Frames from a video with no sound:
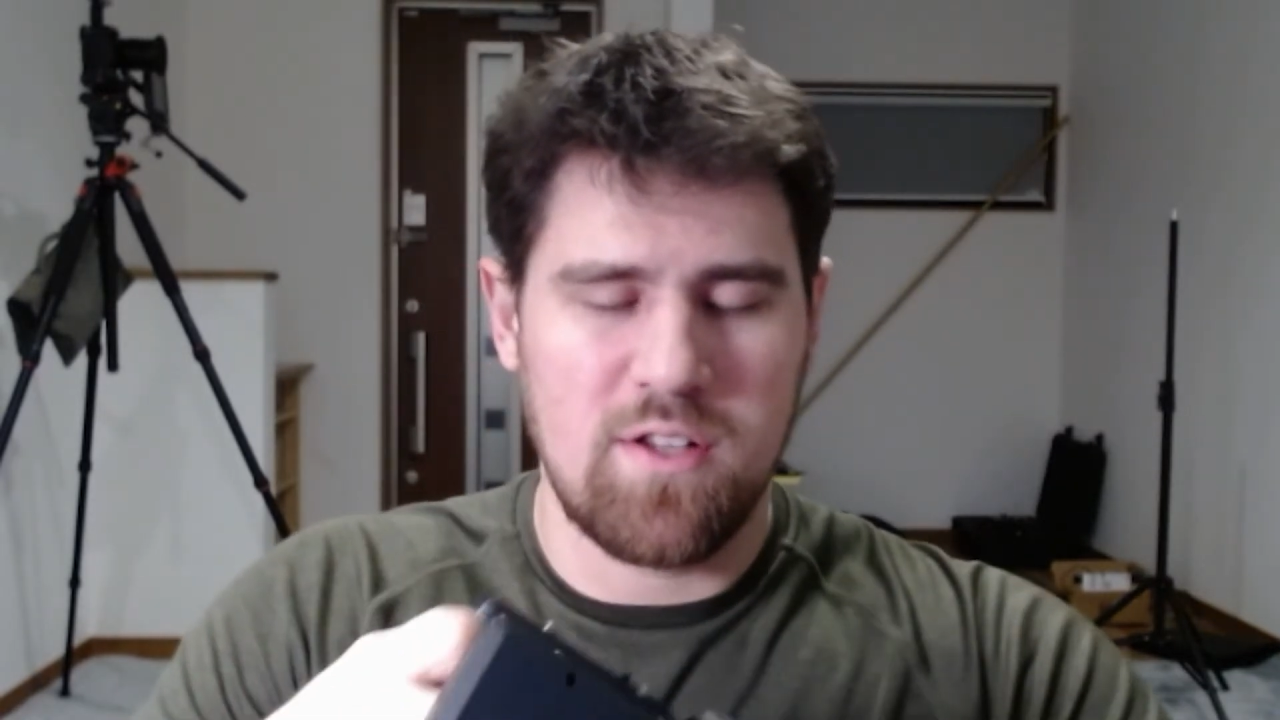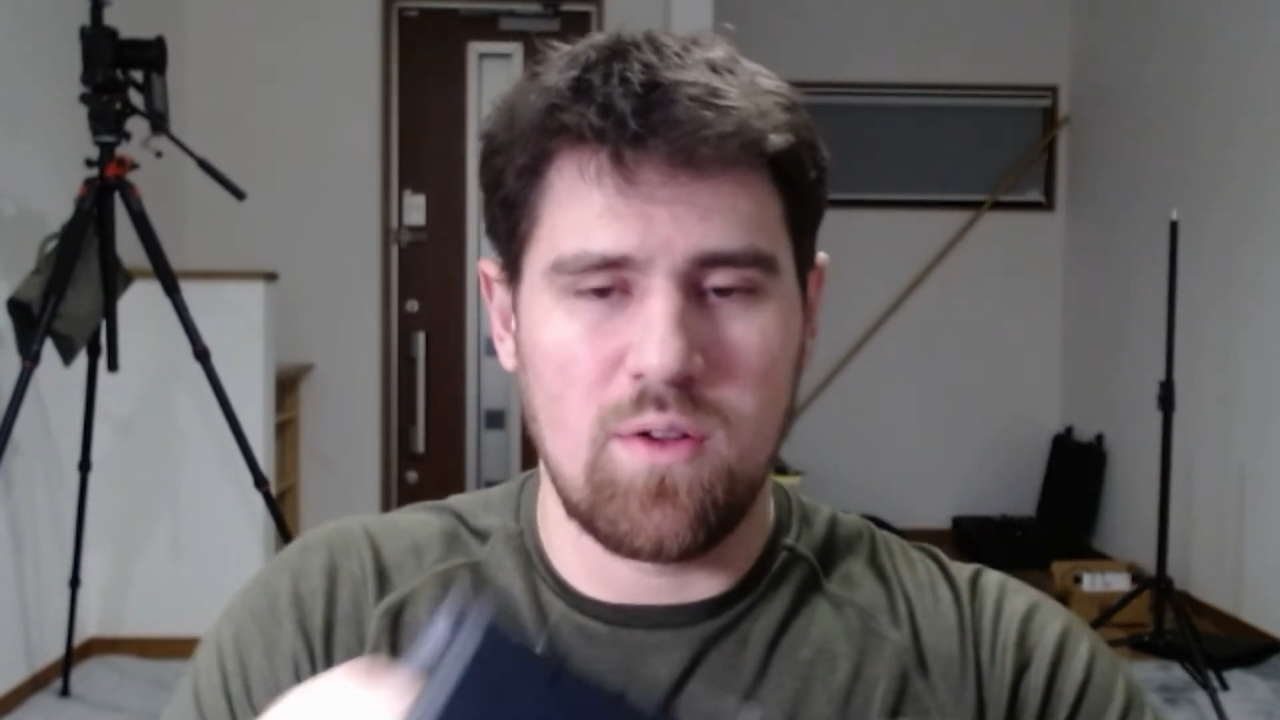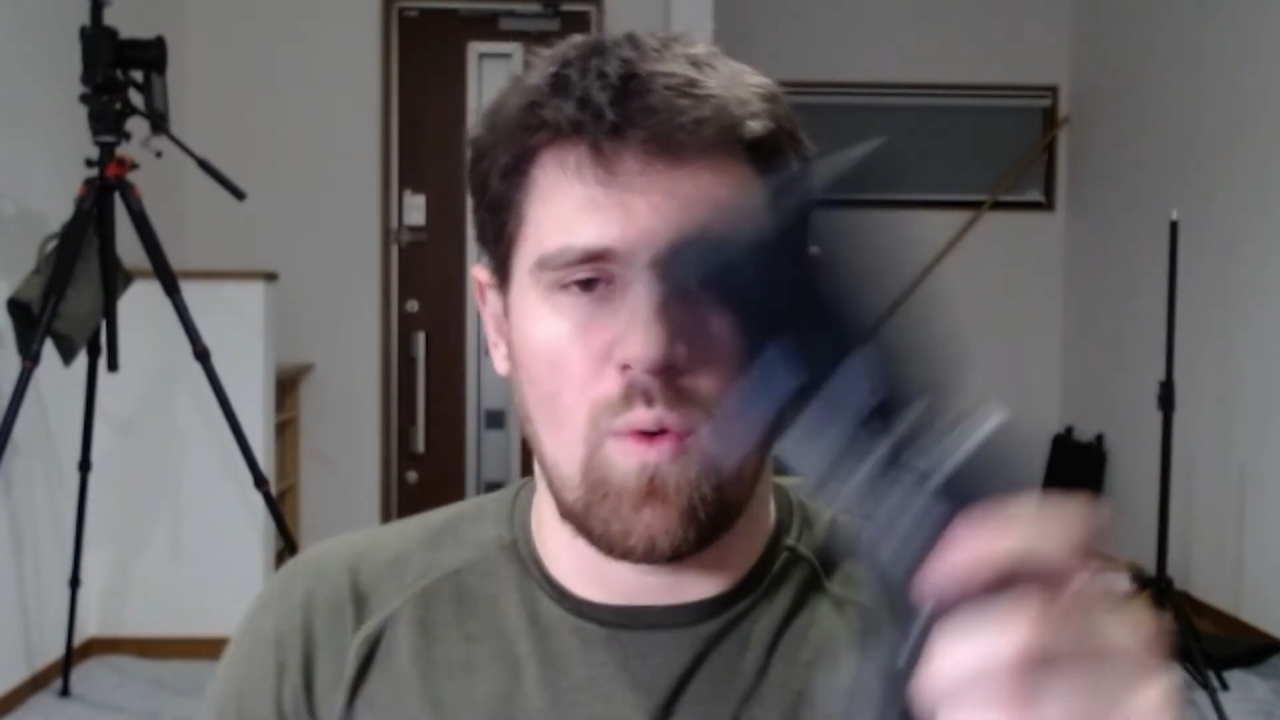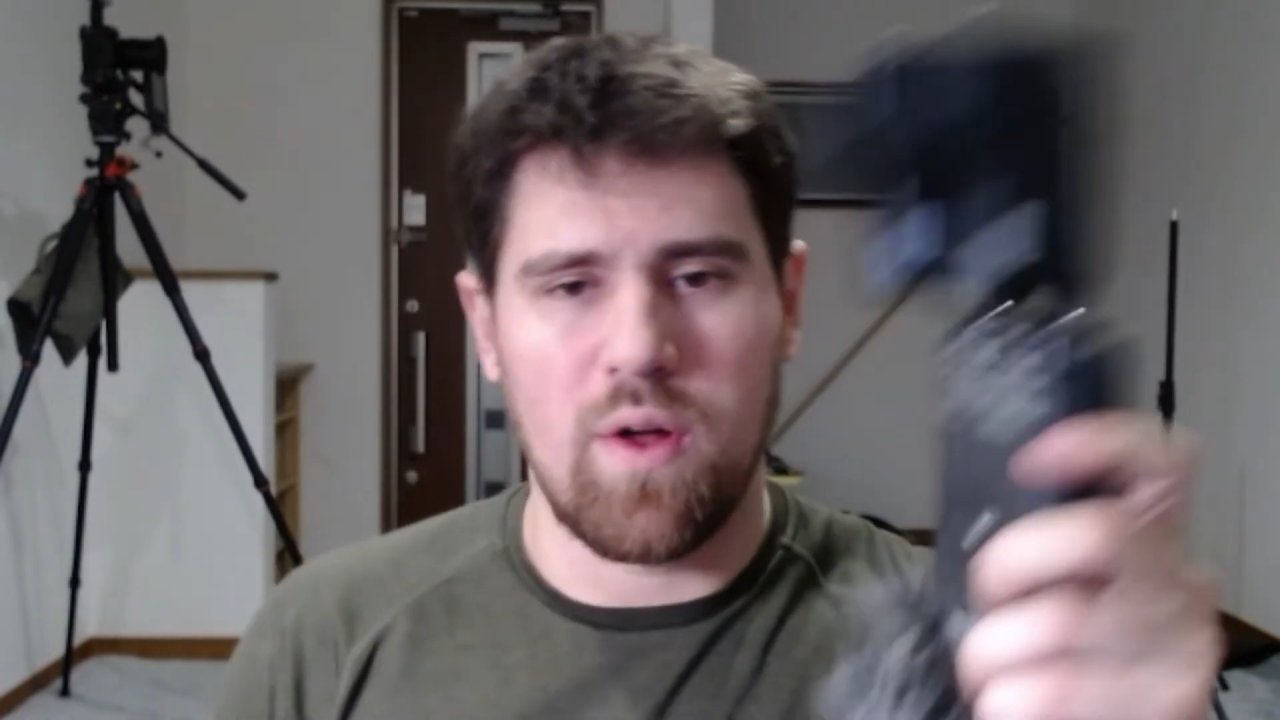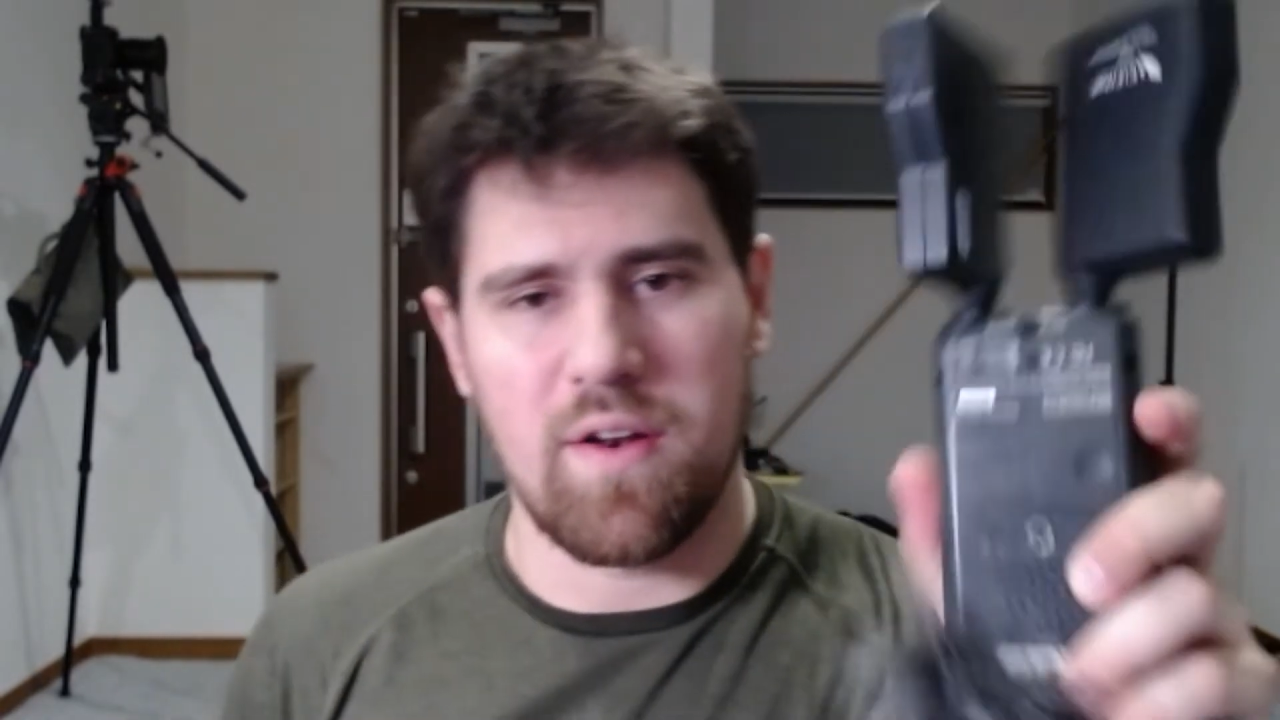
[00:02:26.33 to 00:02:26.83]

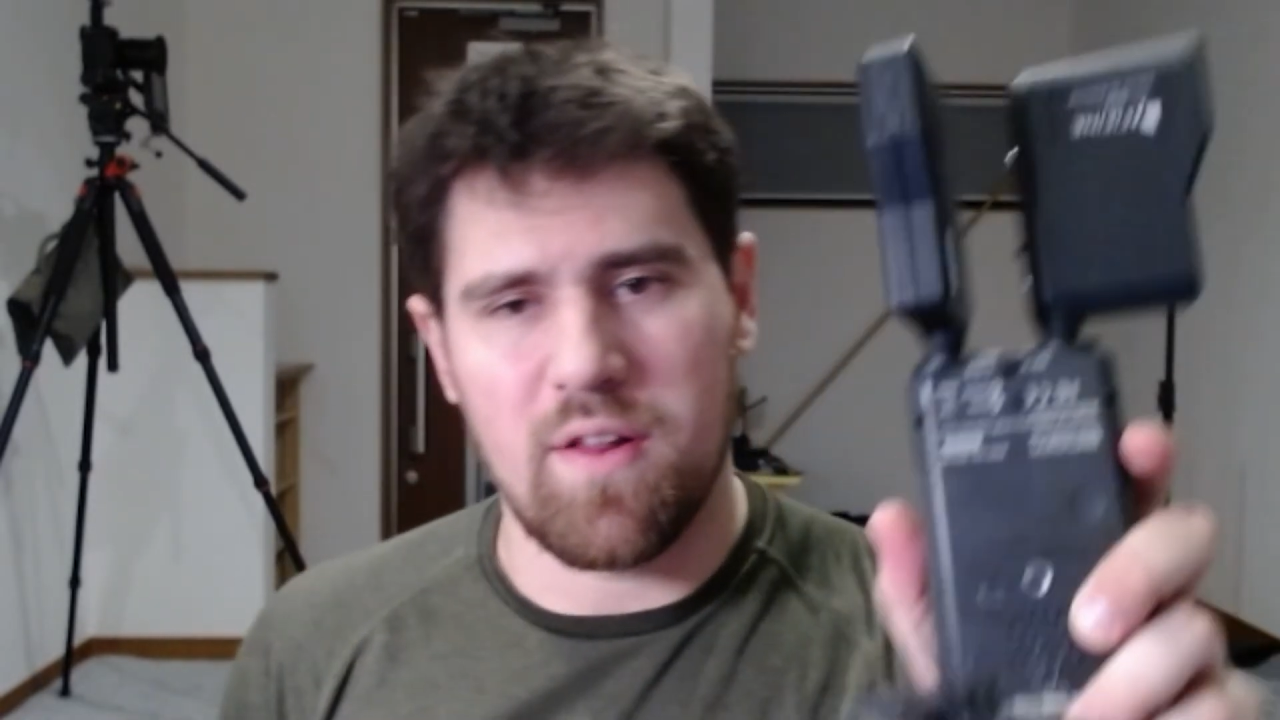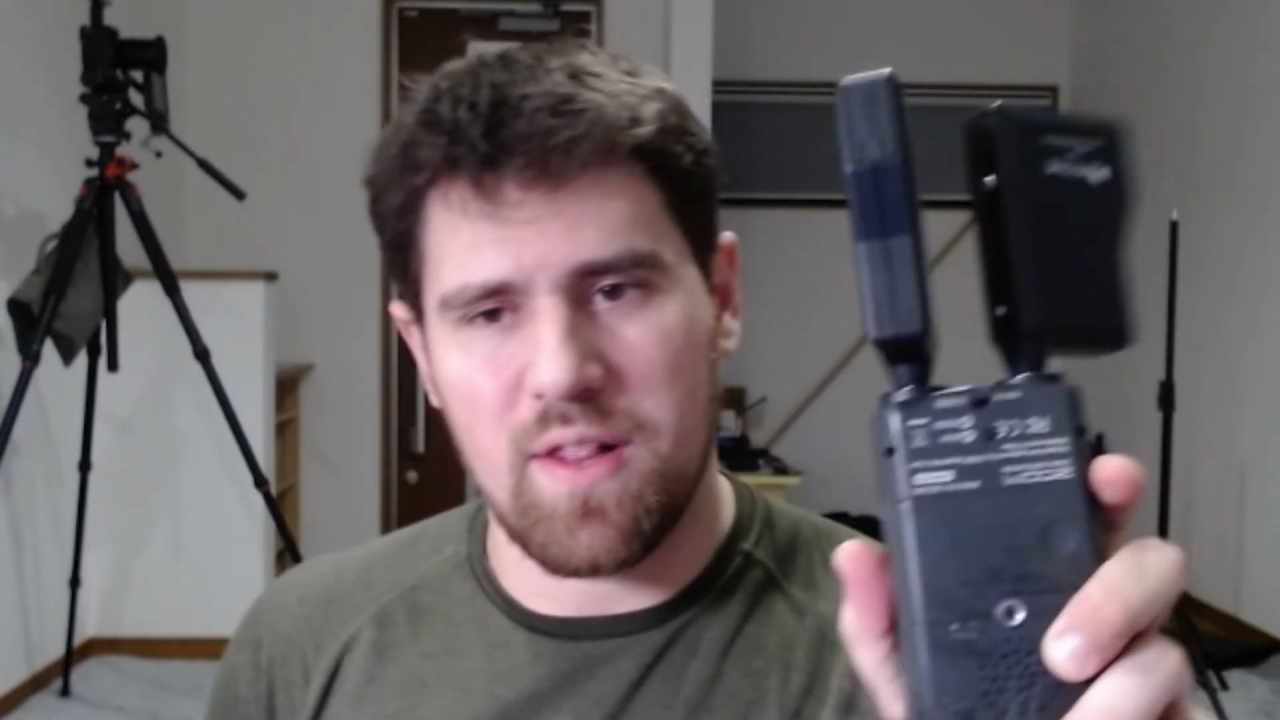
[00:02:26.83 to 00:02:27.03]
one into the